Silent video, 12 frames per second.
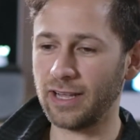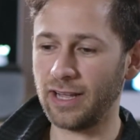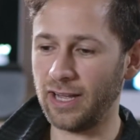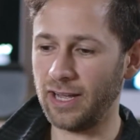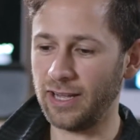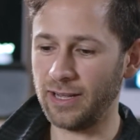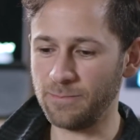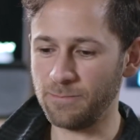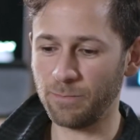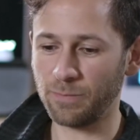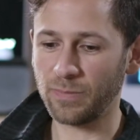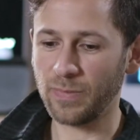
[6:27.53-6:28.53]

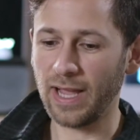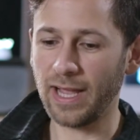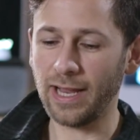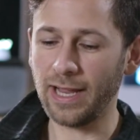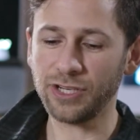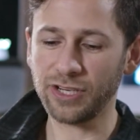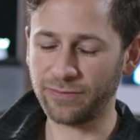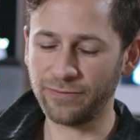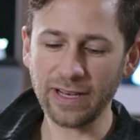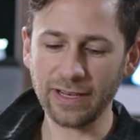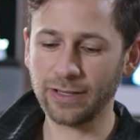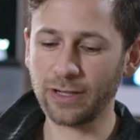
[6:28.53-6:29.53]
and just
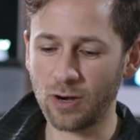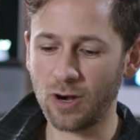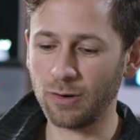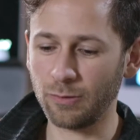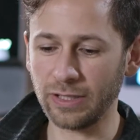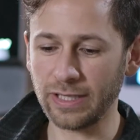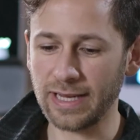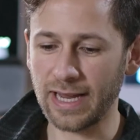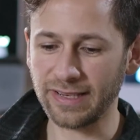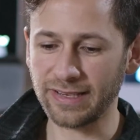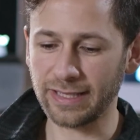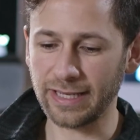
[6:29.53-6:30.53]
fit in the car really
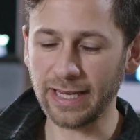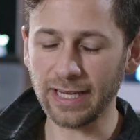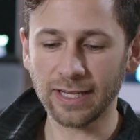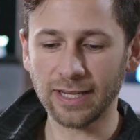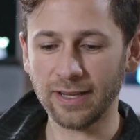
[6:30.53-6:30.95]
nicely